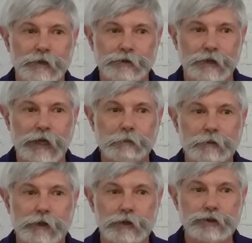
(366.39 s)
there's a lot of
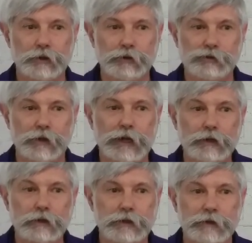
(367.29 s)
potential and there's a lot
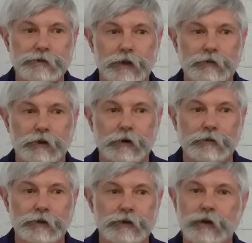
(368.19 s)
of good kids out there, and I
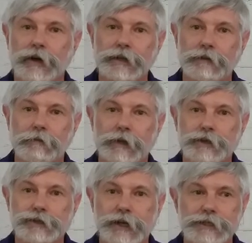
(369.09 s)
think you got to give them
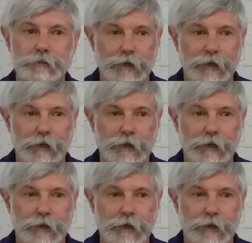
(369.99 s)
that chance.